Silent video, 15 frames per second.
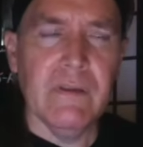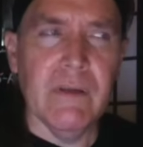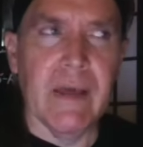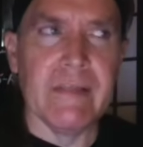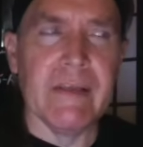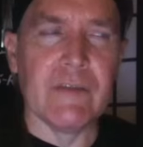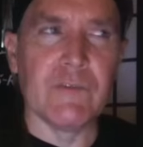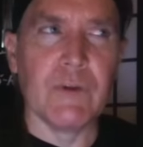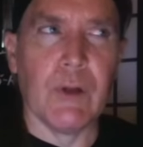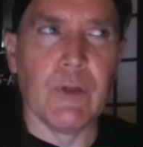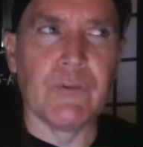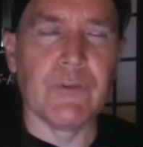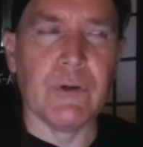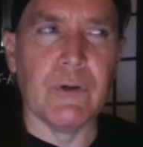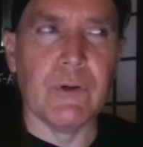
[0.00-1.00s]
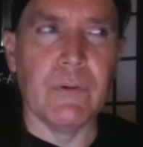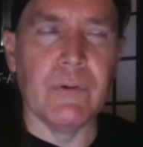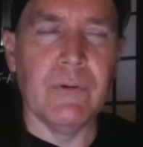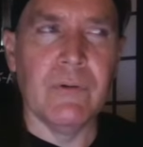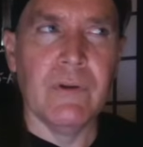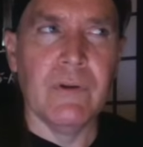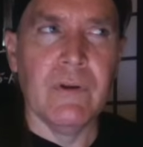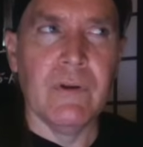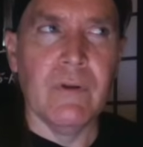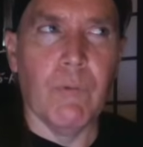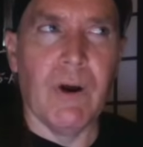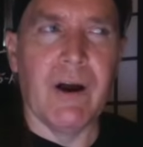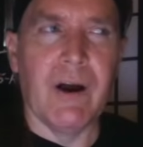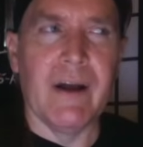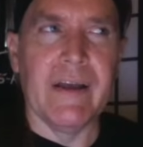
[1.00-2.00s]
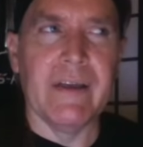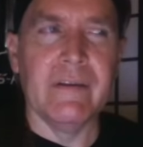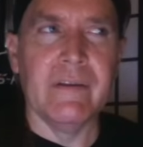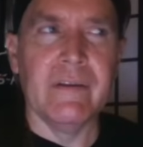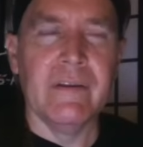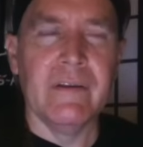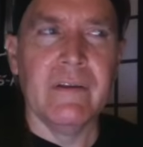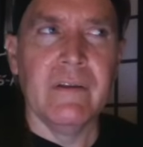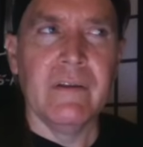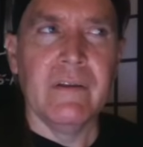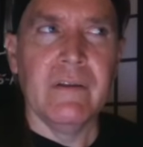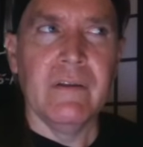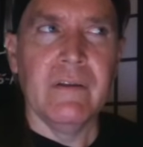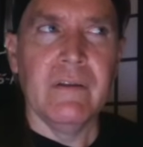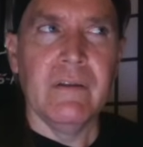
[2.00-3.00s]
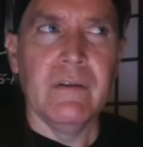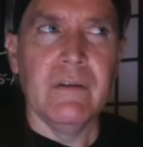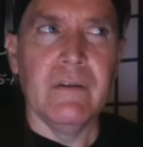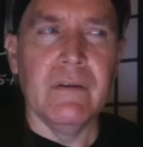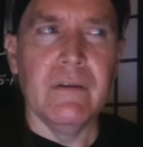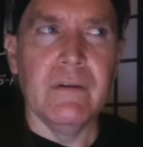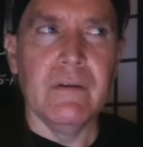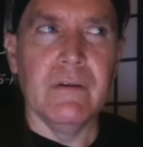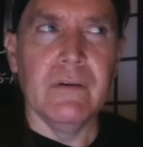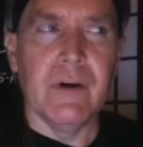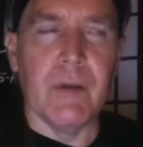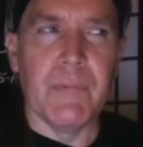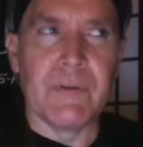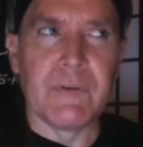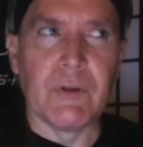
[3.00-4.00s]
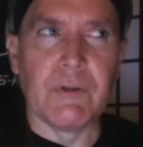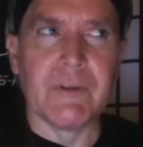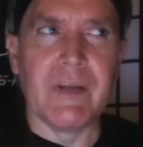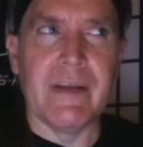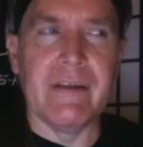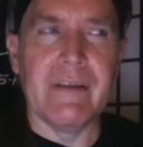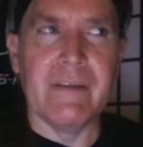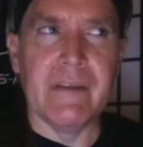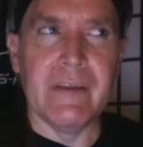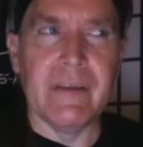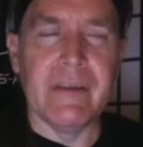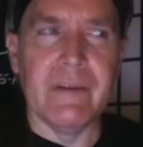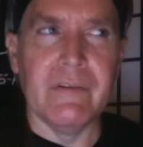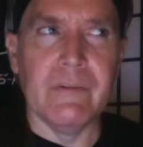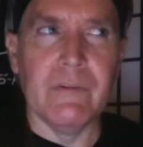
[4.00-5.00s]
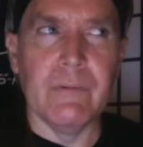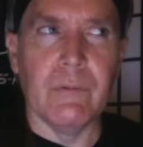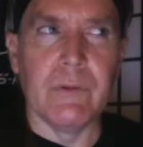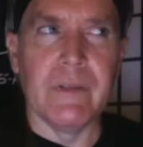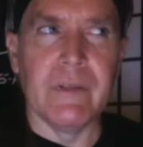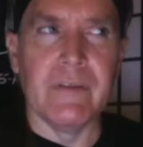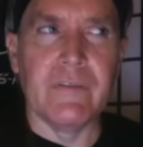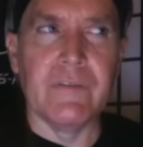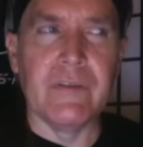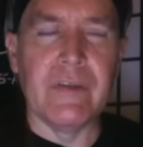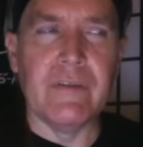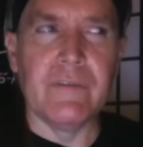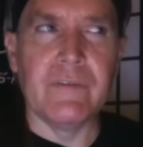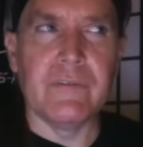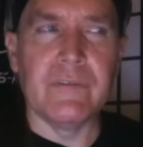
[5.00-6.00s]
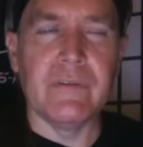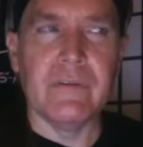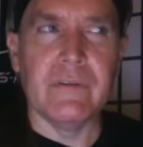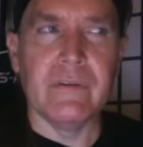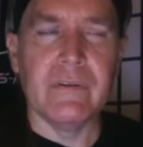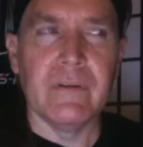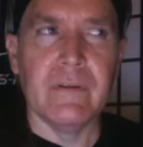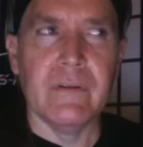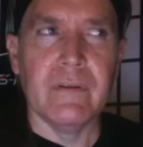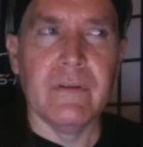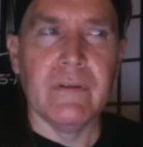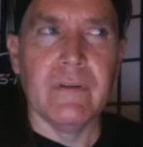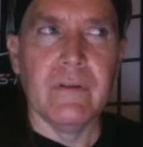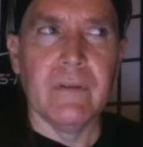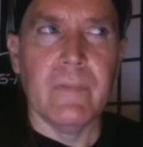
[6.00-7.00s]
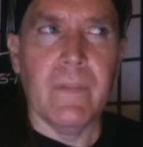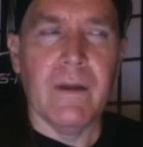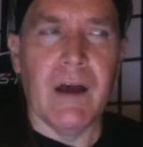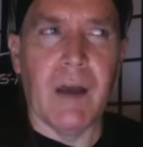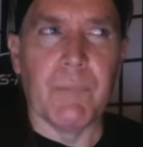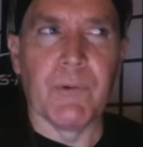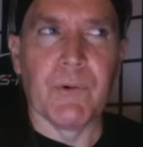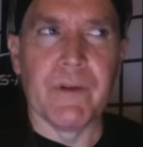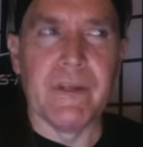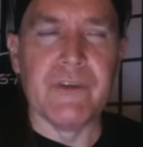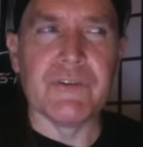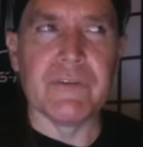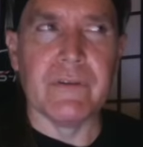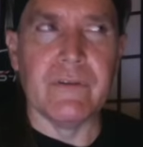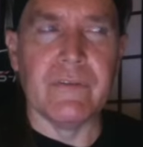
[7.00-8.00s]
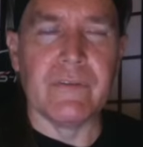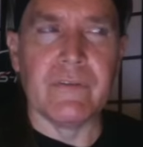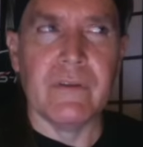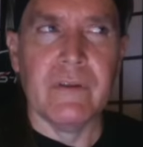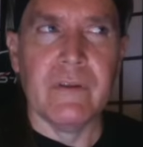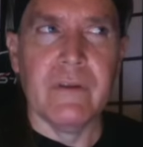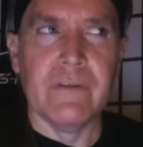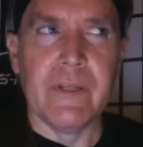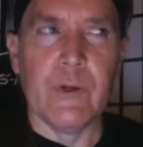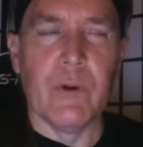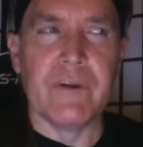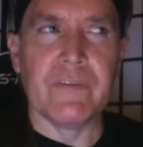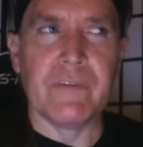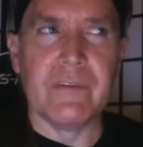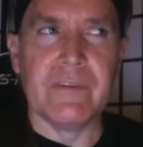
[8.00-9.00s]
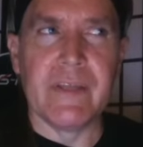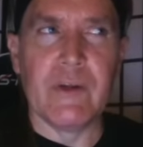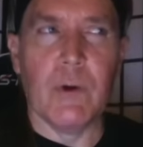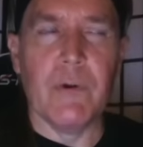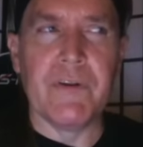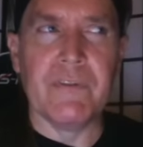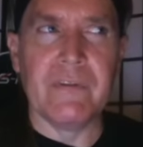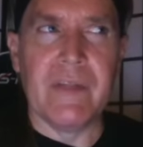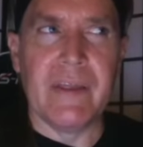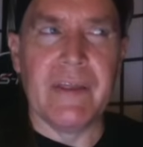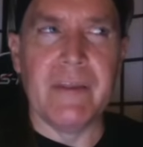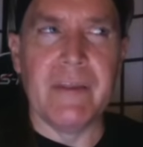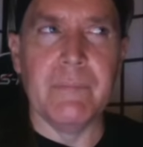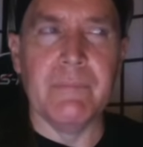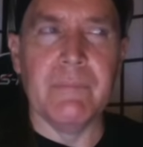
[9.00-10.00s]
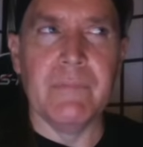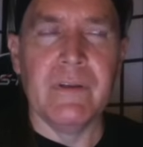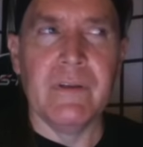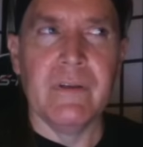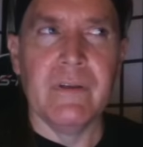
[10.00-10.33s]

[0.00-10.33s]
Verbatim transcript: and that's also why up until 98 when they ceased operations they'd always they'd always name